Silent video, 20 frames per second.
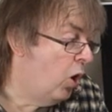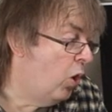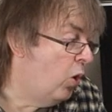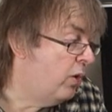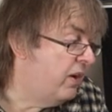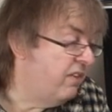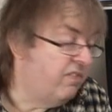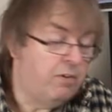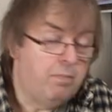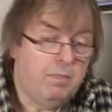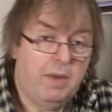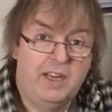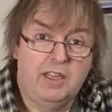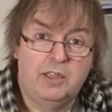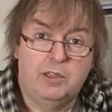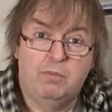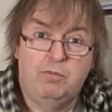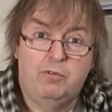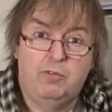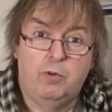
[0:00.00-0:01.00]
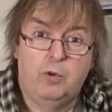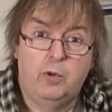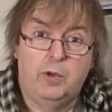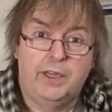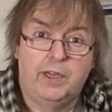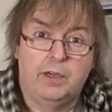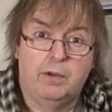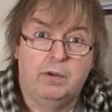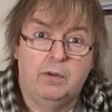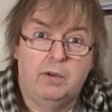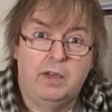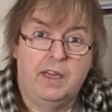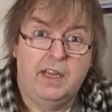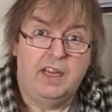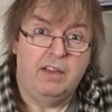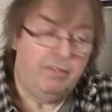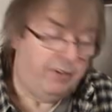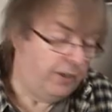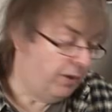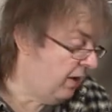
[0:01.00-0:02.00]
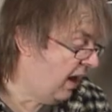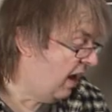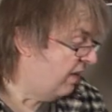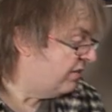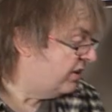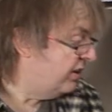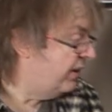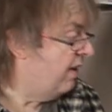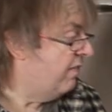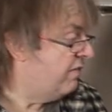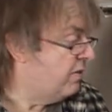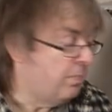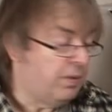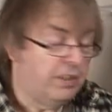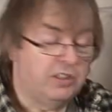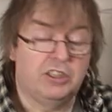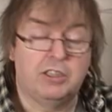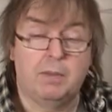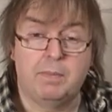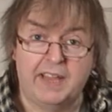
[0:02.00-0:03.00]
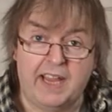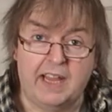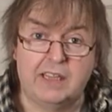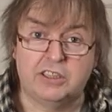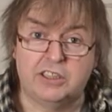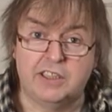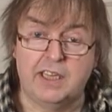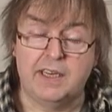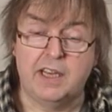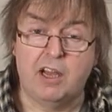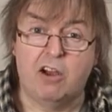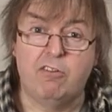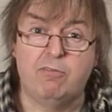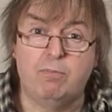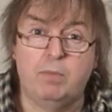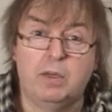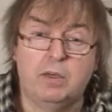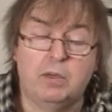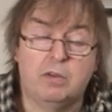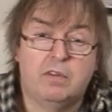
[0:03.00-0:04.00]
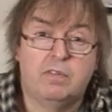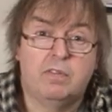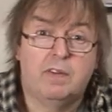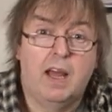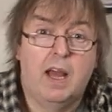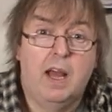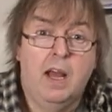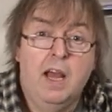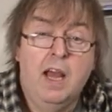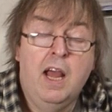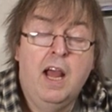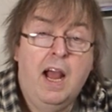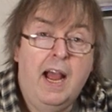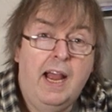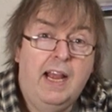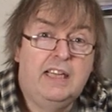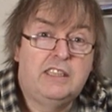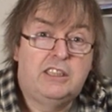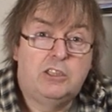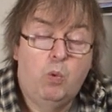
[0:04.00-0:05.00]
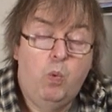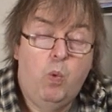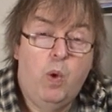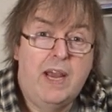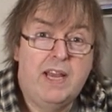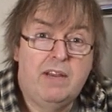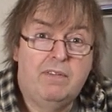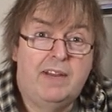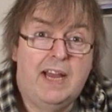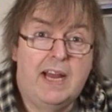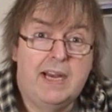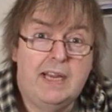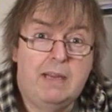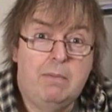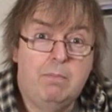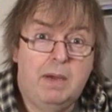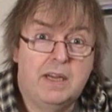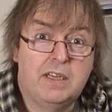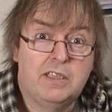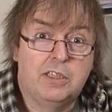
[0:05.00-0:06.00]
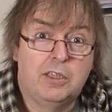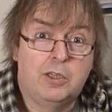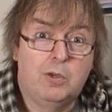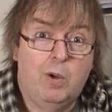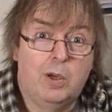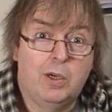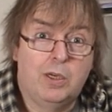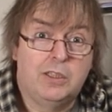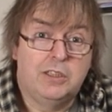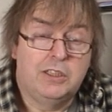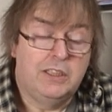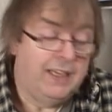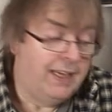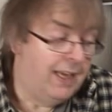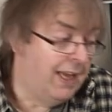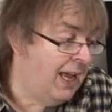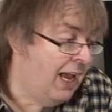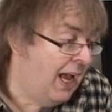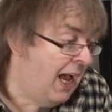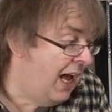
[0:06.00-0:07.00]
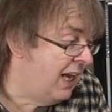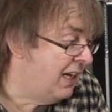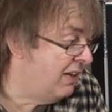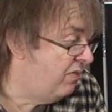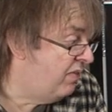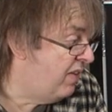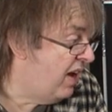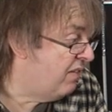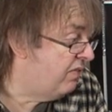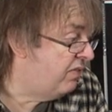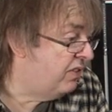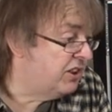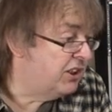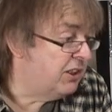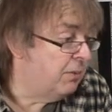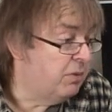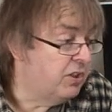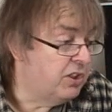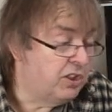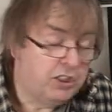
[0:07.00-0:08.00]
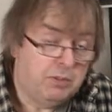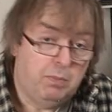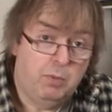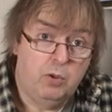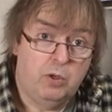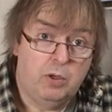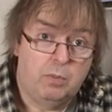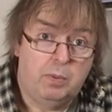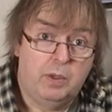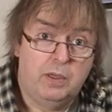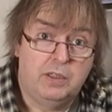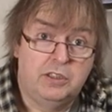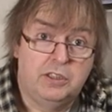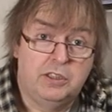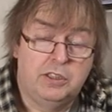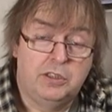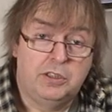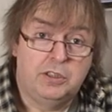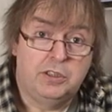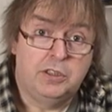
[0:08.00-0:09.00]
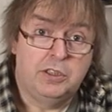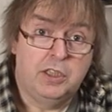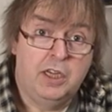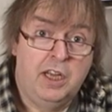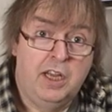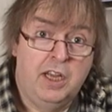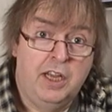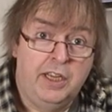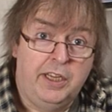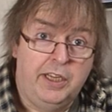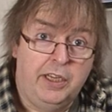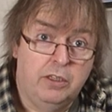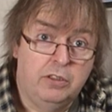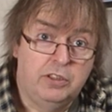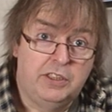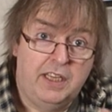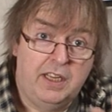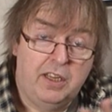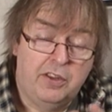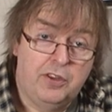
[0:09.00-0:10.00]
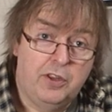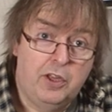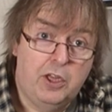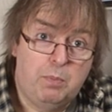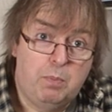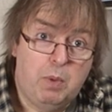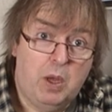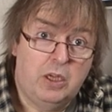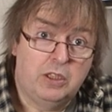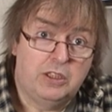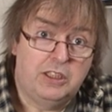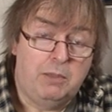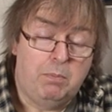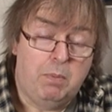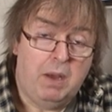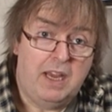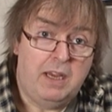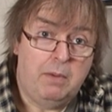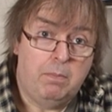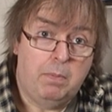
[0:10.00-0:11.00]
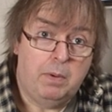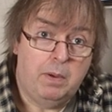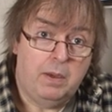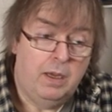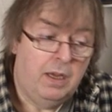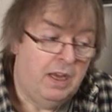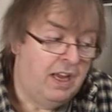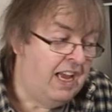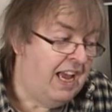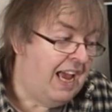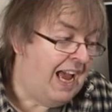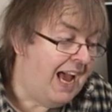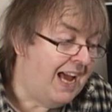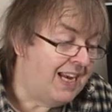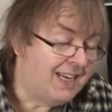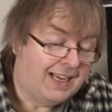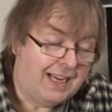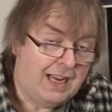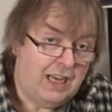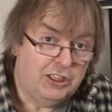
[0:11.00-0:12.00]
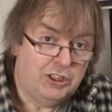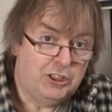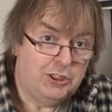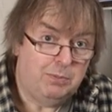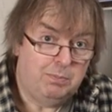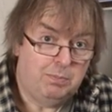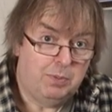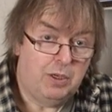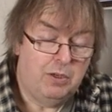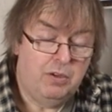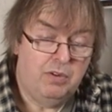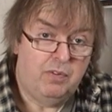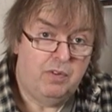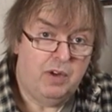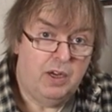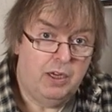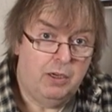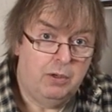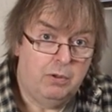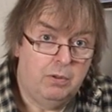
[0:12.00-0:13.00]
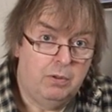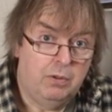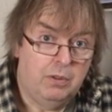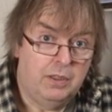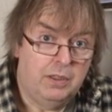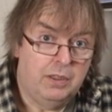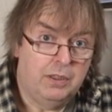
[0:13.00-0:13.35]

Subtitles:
or even make them for you. If you have to, you have to print something out, send it off, but look for that. It's a way of getting better quality. And in fact, for some of the smaller printers, using a third-party paper and a custom profile